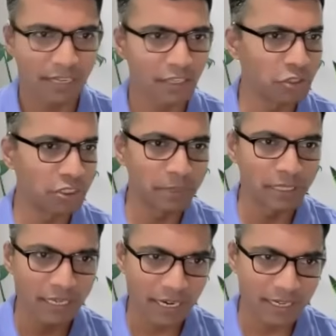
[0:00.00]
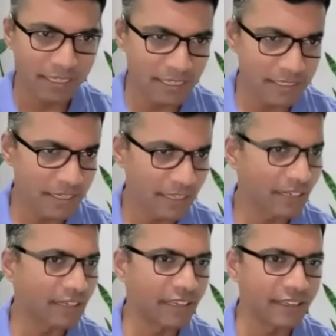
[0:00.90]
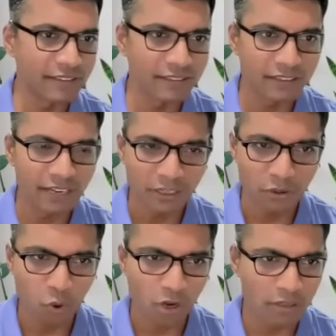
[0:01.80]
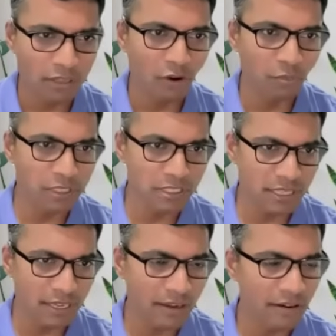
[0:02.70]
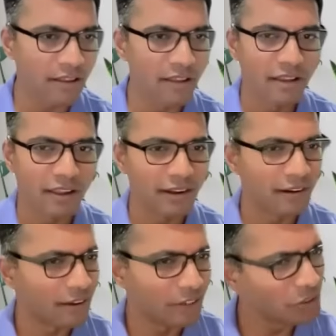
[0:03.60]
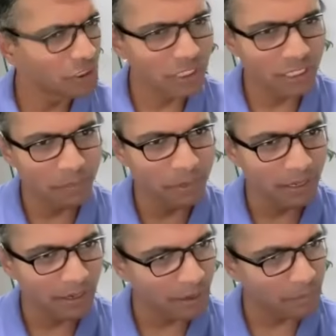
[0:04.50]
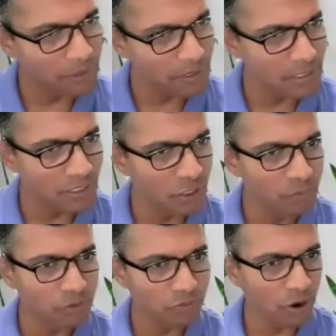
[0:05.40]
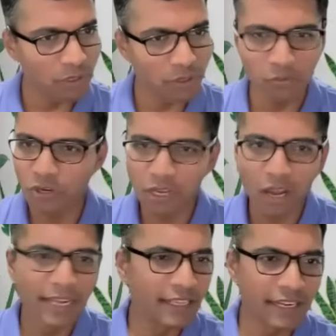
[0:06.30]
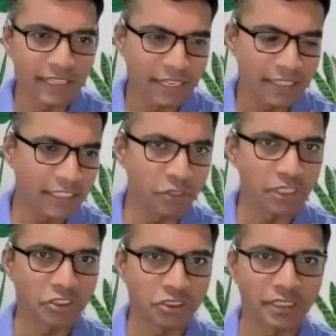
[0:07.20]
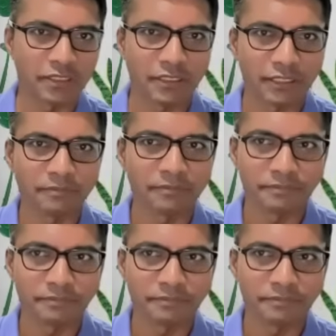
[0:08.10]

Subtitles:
Like, you know, shipping the contents in a container, like, you know, what are the options there? And, you know, just your typical numbers in terms of how it would work. Anything that you can share. Yeah.